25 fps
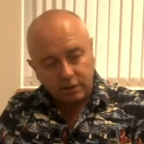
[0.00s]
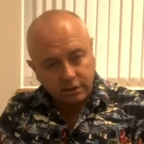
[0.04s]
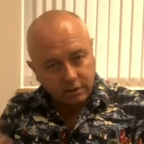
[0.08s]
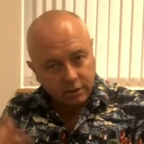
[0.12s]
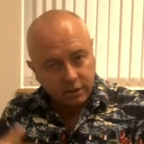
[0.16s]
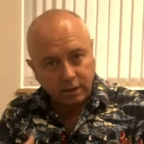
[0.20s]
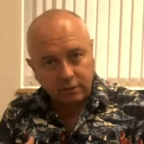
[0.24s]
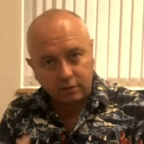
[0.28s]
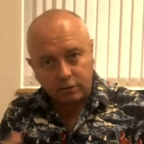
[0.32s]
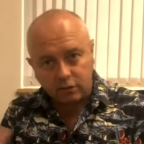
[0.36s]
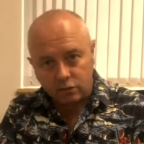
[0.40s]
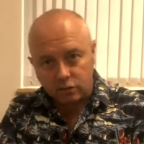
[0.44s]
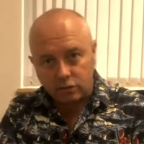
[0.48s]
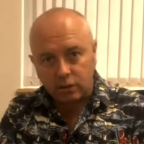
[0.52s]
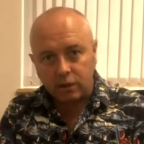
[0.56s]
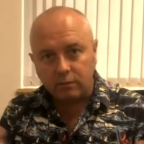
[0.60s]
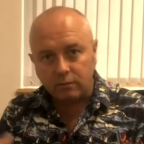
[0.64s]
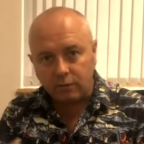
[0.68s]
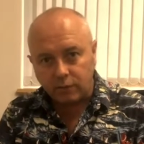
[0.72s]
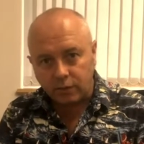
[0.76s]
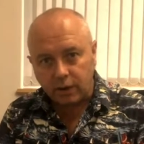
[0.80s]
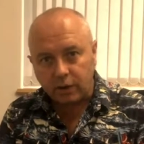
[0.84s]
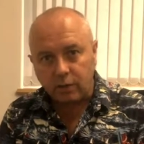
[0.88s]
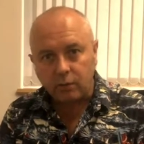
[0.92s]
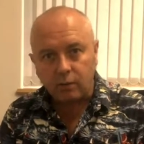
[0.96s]
downstream
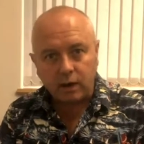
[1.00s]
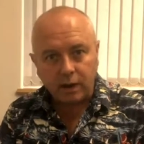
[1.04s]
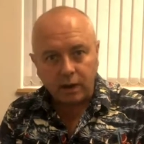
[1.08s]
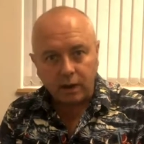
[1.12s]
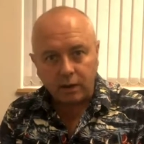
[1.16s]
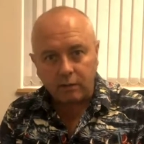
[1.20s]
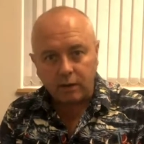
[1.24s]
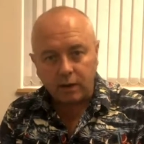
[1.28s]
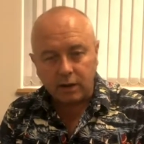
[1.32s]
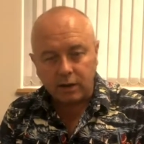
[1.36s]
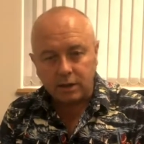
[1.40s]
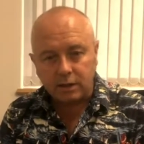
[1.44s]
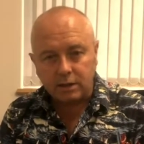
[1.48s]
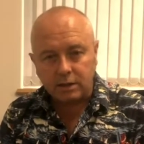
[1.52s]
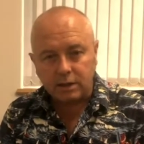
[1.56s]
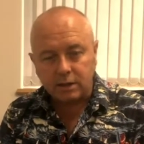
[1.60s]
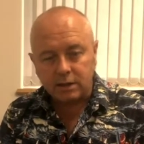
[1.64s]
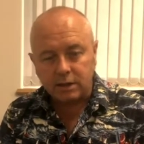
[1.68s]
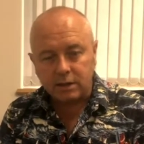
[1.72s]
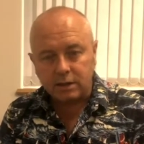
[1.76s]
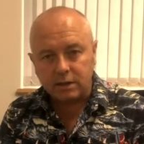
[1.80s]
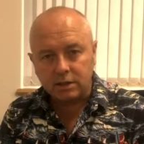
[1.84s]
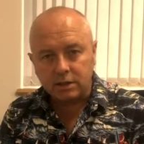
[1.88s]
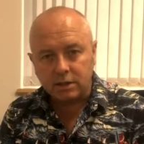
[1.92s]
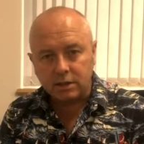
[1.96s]
thing where
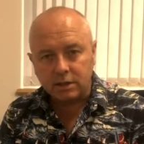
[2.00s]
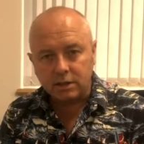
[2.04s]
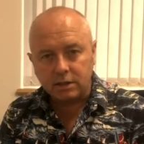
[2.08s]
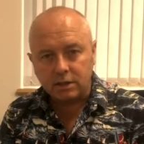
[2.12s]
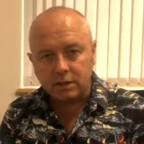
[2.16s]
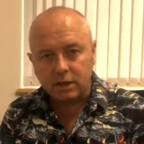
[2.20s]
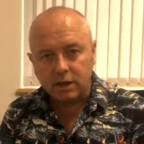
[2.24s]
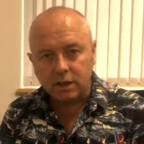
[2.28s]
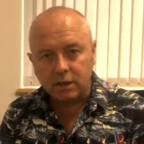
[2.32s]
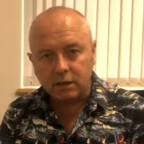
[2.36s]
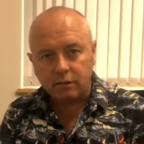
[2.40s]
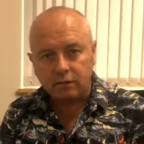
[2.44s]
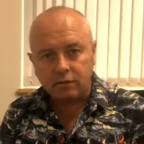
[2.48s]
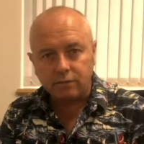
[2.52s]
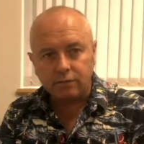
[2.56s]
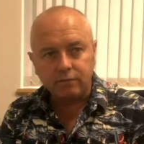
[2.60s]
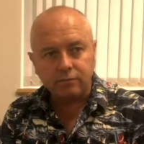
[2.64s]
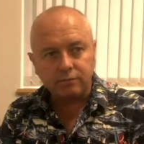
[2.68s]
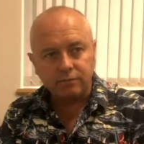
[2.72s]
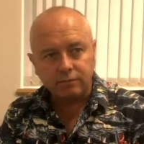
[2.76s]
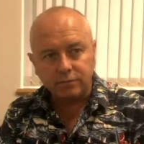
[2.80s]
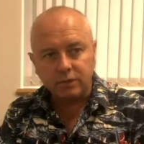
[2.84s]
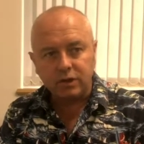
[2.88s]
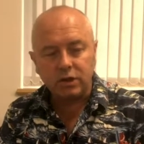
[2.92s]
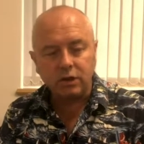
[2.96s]
it's kind of,
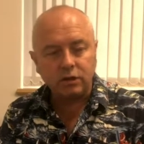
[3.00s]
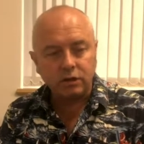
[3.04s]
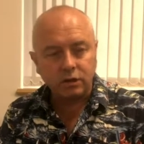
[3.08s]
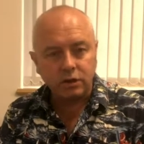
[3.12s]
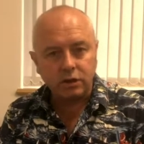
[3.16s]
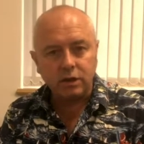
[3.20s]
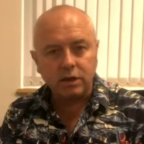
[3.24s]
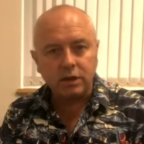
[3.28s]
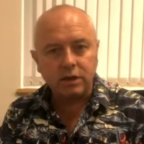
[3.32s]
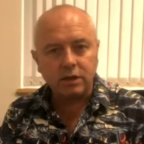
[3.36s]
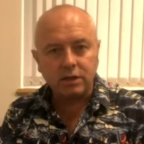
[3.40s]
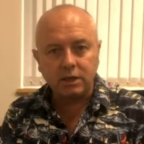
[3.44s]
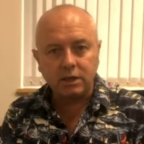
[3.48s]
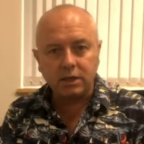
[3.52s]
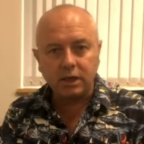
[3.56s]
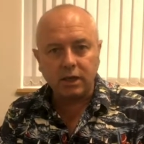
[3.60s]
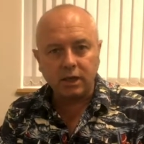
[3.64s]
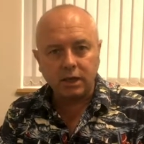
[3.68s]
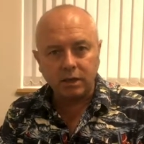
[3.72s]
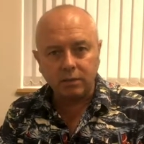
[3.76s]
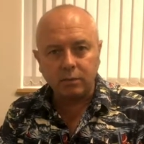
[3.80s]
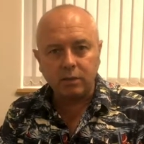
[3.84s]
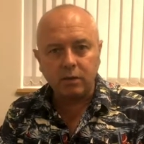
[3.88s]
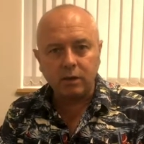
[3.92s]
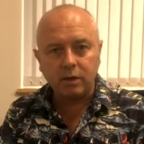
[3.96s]
you know, you need to
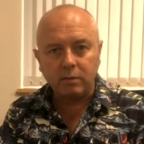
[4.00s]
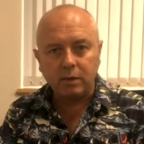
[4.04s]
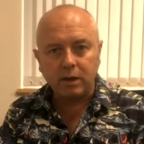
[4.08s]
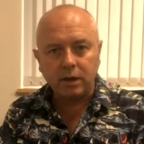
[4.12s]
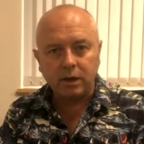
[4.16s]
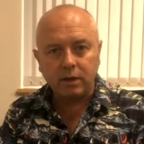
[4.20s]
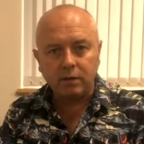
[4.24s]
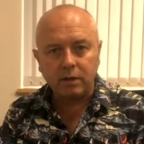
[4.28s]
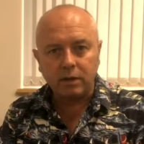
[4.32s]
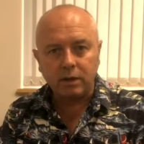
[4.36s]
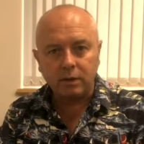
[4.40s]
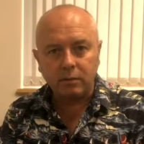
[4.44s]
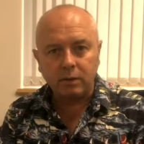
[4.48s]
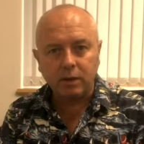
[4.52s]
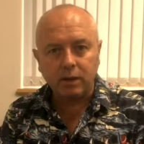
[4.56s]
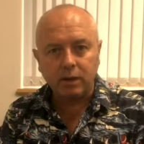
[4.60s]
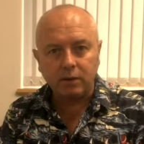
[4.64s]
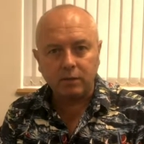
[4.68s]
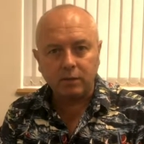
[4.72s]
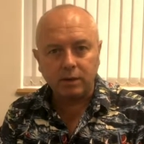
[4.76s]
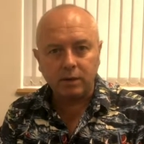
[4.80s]
get your money back when you pay it.